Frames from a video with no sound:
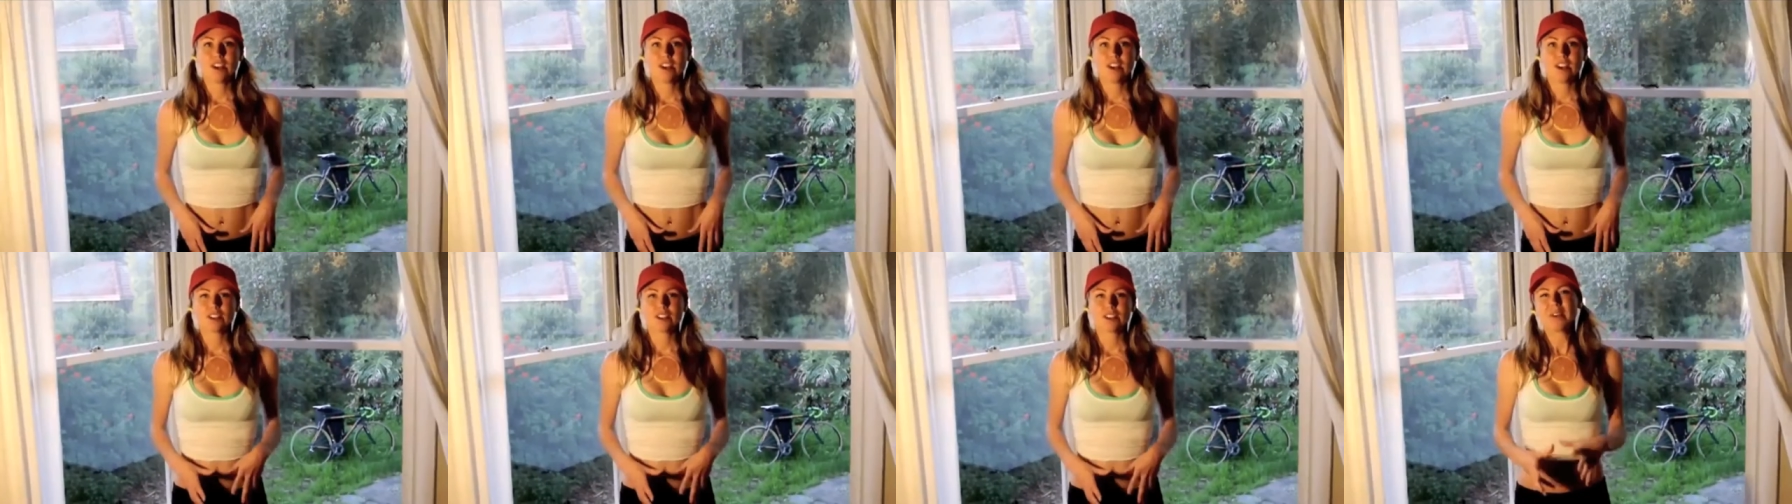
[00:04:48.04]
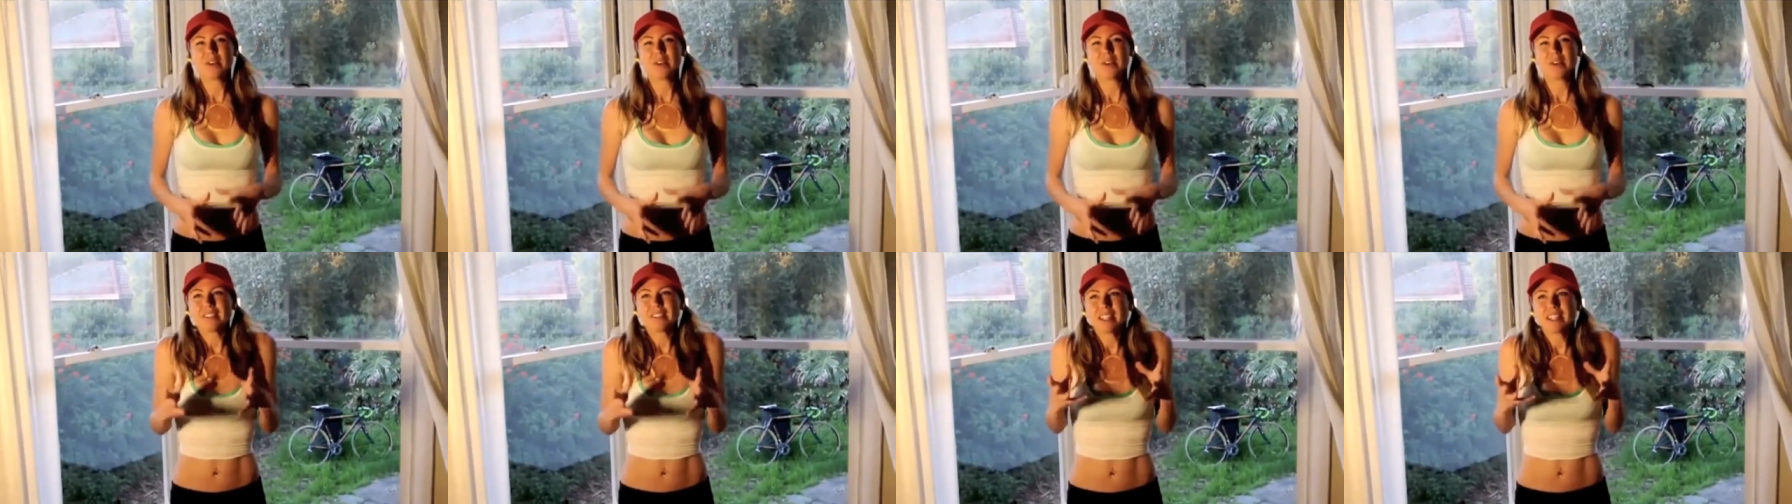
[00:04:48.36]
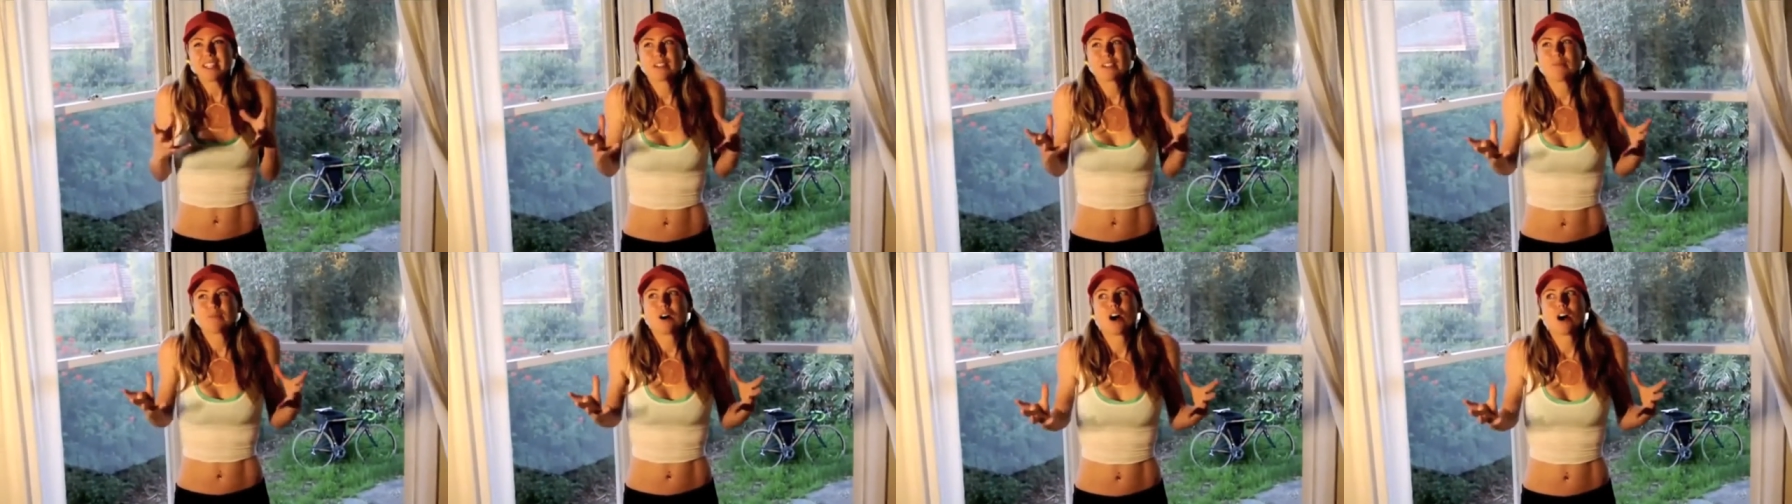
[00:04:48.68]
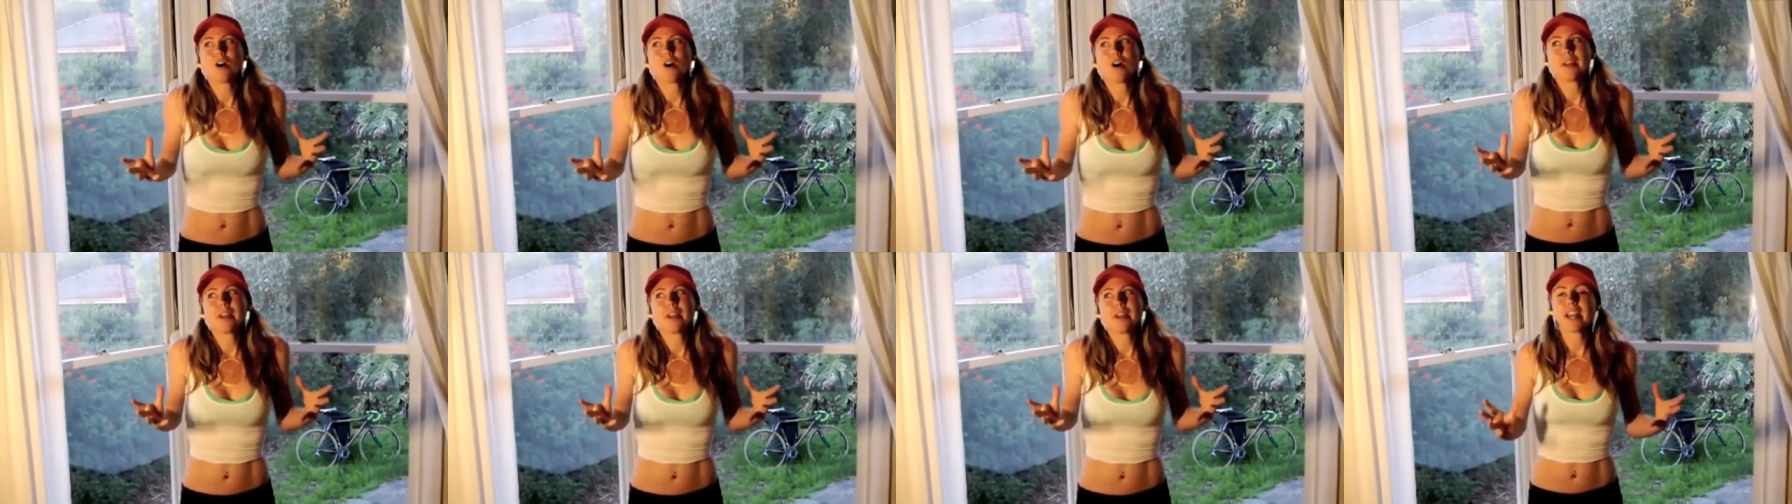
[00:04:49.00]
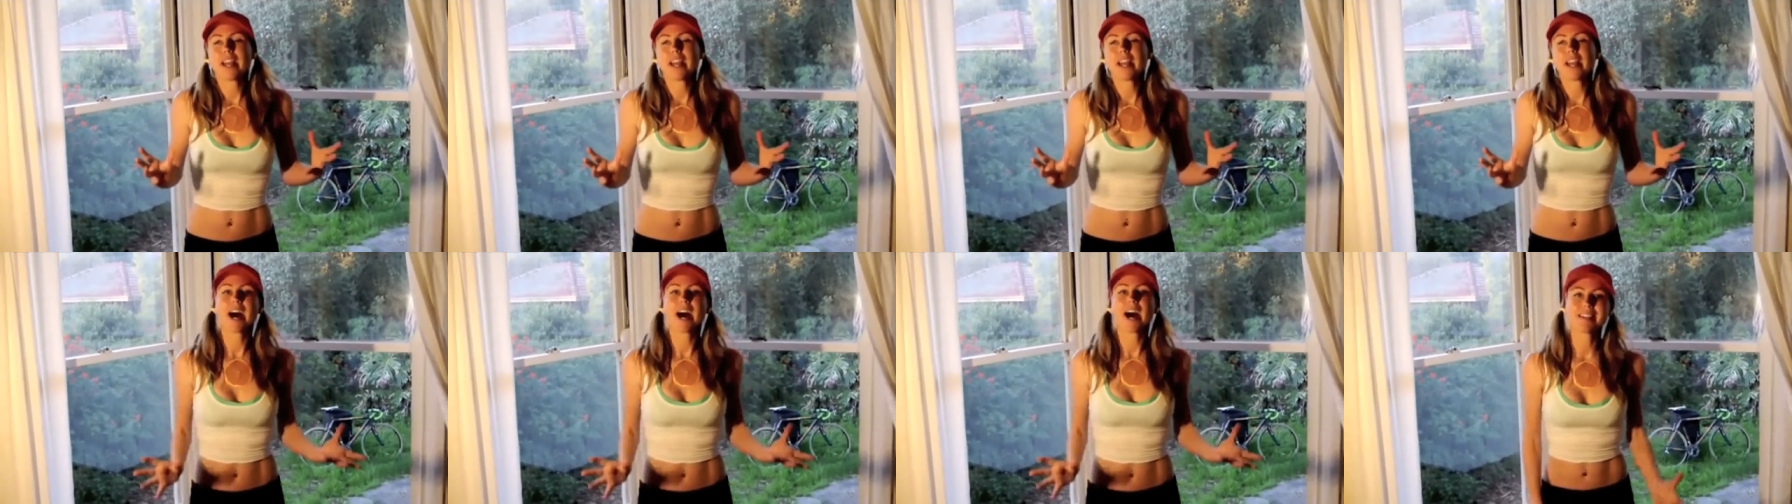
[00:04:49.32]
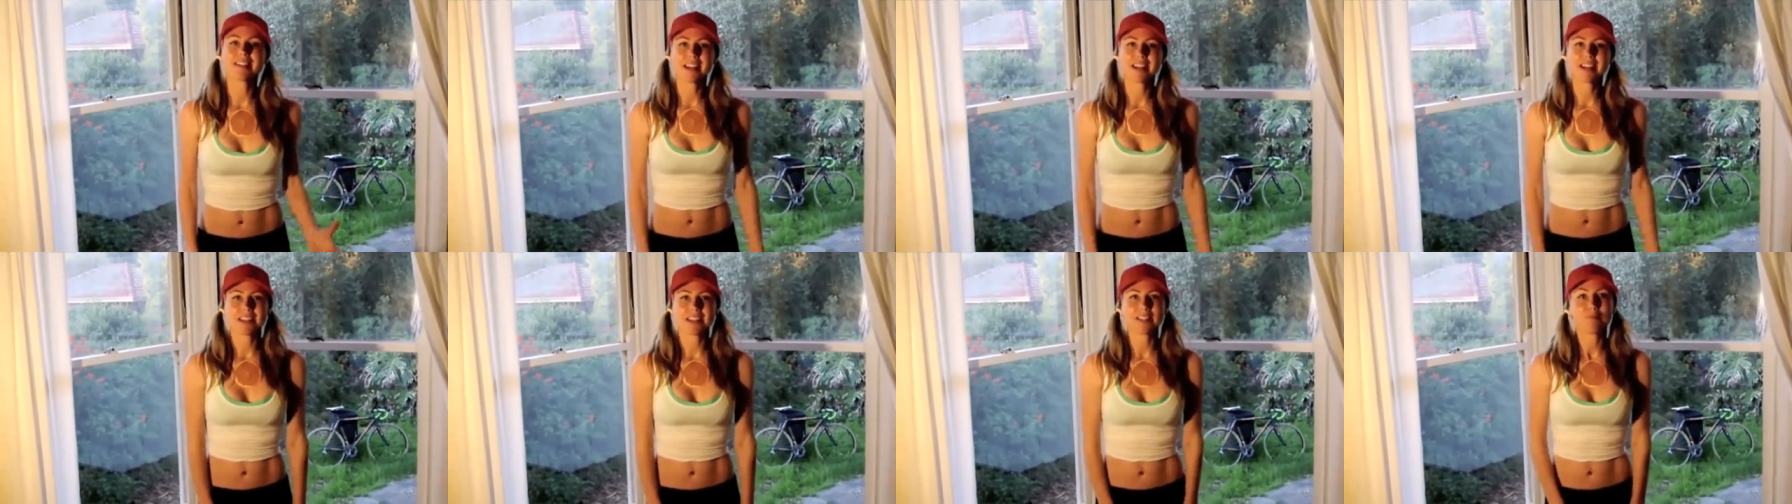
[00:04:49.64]
So we live in this world where you can't
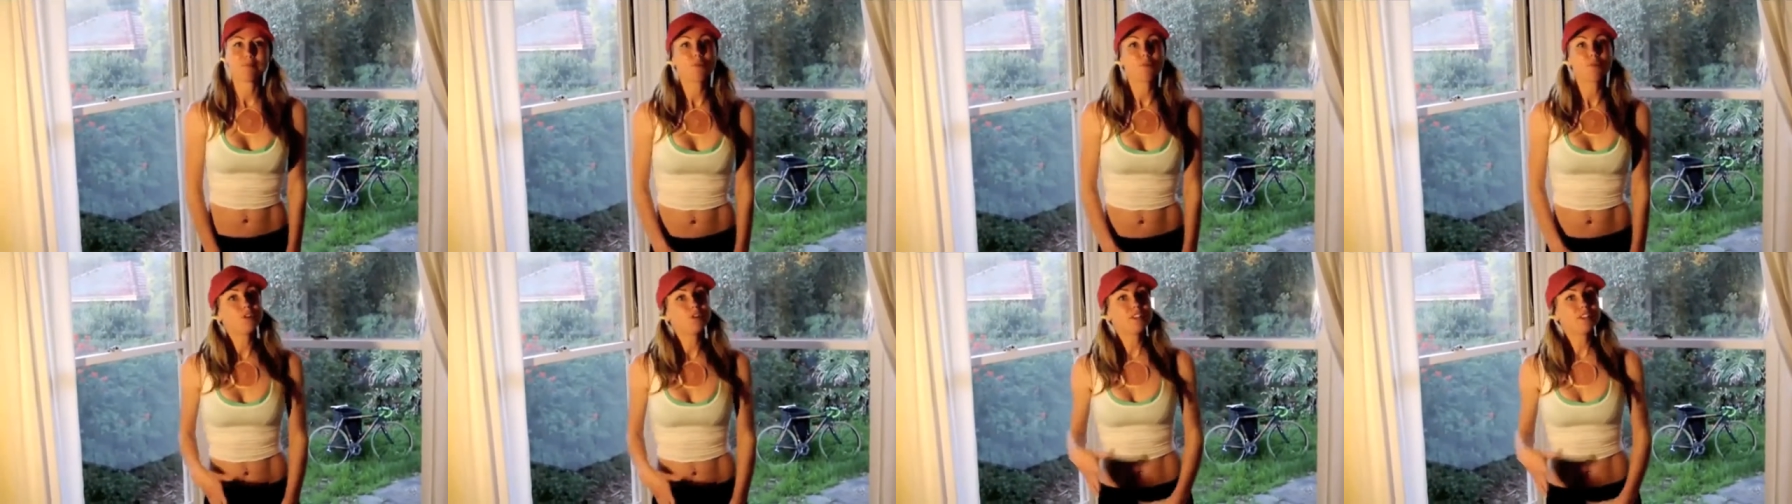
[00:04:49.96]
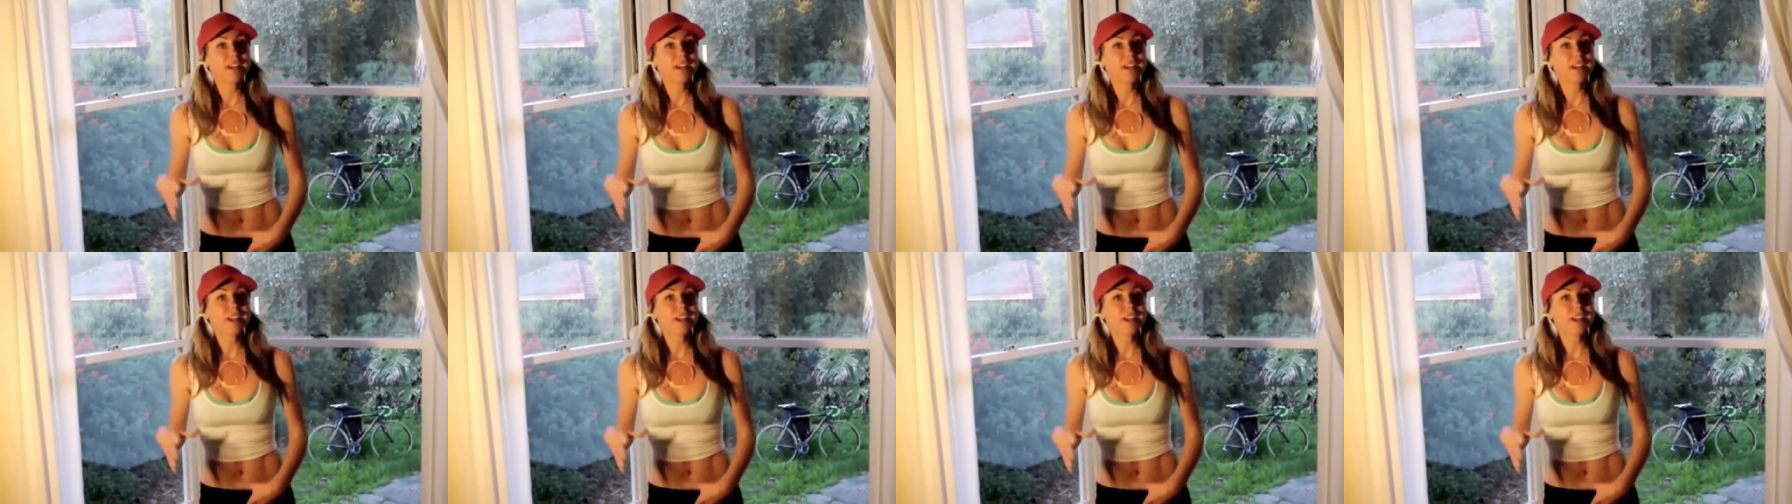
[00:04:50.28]
exactly walk